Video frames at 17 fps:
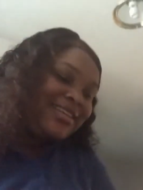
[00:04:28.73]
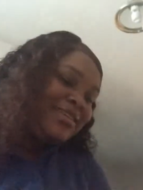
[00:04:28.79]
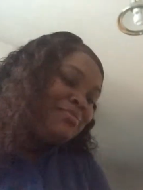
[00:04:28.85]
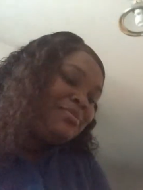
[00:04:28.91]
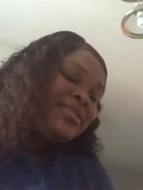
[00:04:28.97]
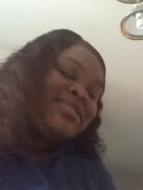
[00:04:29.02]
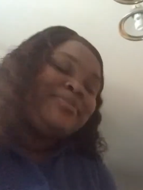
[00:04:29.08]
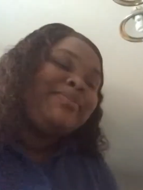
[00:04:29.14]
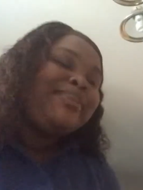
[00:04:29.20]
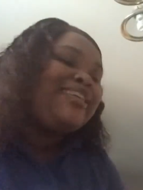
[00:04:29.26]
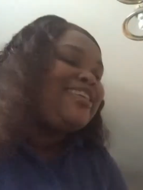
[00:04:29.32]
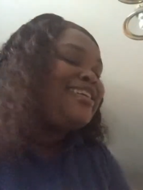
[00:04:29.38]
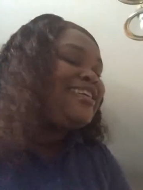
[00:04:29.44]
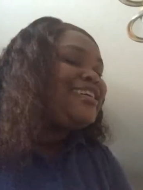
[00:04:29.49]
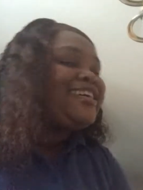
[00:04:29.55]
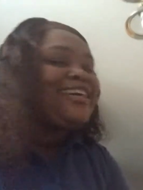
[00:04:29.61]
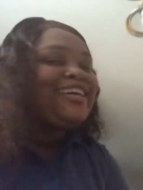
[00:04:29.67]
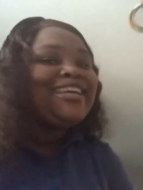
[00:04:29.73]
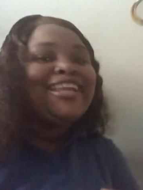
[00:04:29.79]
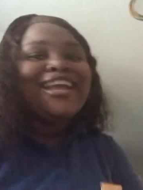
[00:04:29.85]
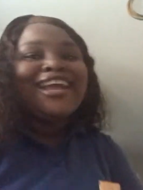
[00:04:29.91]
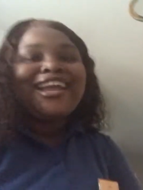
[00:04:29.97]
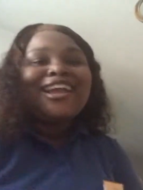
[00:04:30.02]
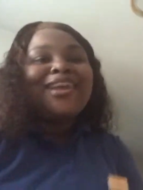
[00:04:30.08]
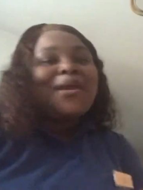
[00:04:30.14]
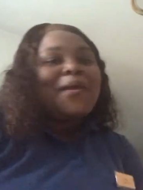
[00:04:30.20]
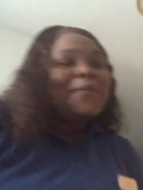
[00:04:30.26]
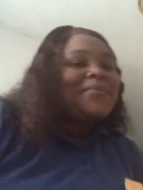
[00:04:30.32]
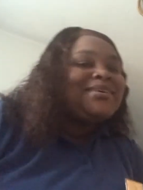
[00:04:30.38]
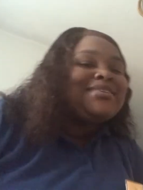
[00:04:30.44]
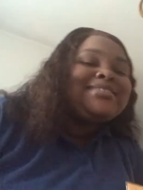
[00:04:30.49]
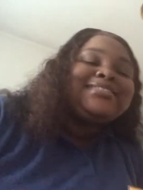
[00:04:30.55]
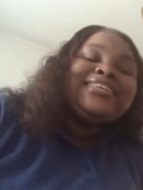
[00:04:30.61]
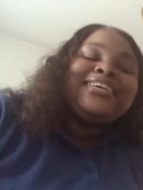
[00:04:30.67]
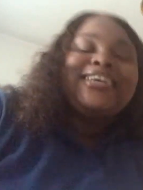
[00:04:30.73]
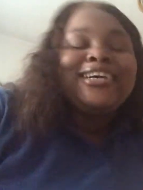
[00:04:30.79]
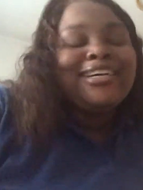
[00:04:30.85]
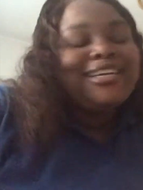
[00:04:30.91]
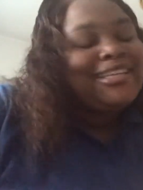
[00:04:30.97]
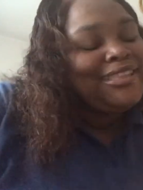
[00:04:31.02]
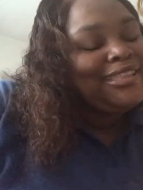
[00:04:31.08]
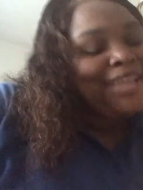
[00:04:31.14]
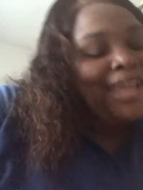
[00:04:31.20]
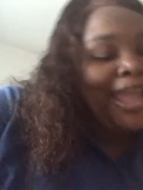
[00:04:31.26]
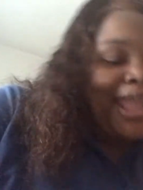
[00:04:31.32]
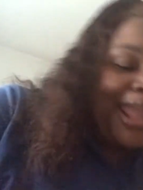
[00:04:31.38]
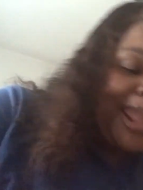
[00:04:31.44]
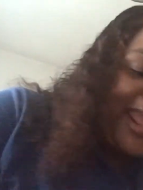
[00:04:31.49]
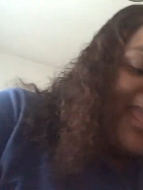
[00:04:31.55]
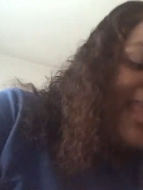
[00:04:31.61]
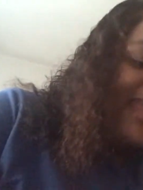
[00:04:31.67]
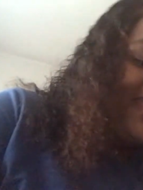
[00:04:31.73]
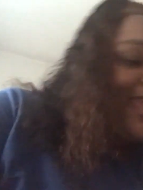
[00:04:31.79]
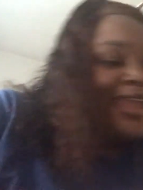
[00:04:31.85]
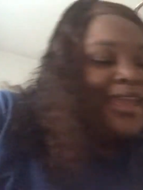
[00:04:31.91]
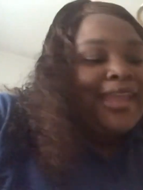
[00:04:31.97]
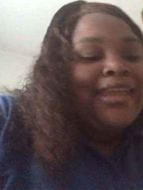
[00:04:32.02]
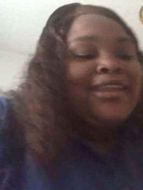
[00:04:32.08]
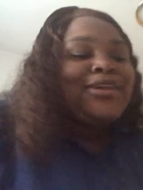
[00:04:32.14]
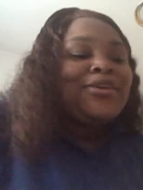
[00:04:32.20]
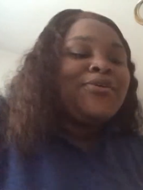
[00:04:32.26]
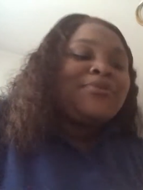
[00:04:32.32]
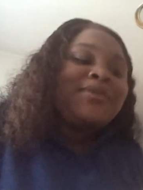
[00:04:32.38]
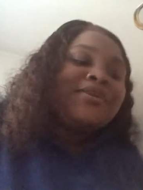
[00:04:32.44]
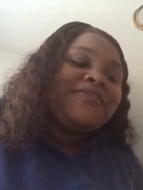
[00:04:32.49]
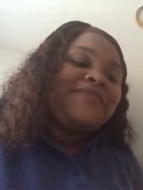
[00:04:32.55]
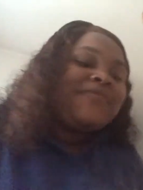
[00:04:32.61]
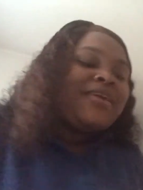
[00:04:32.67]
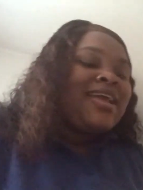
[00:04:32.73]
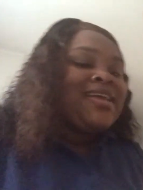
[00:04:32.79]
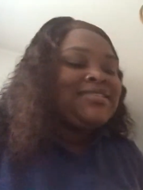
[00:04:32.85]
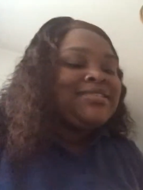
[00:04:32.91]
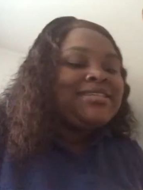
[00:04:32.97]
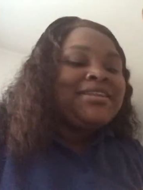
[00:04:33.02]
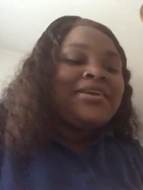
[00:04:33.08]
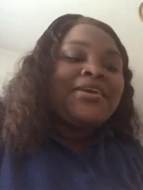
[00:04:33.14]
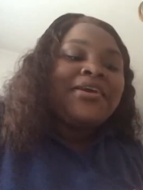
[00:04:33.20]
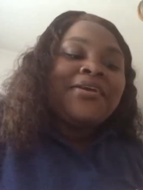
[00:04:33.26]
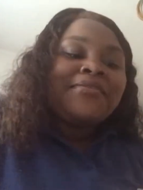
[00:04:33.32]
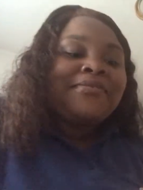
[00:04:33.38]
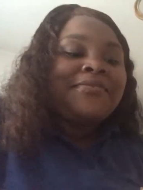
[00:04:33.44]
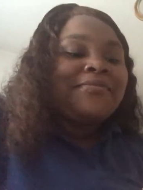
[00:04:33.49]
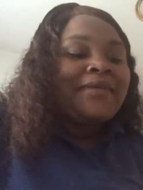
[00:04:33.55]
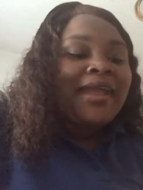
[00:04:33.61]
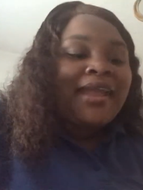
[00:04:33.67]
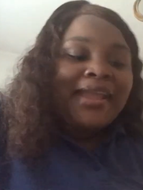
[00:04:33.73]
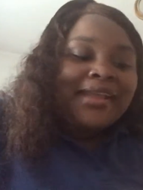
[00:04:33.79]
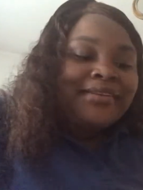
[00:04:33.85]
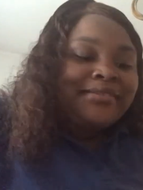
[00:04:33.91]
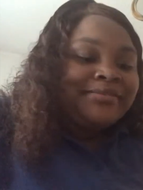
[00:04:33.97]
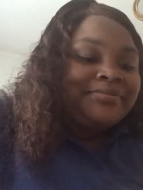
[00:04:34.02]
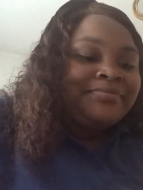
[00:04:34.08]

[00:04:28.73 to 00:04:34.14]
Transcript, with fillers: It must be good. Your girl must did her thing in a quick, fast, in a hurry way.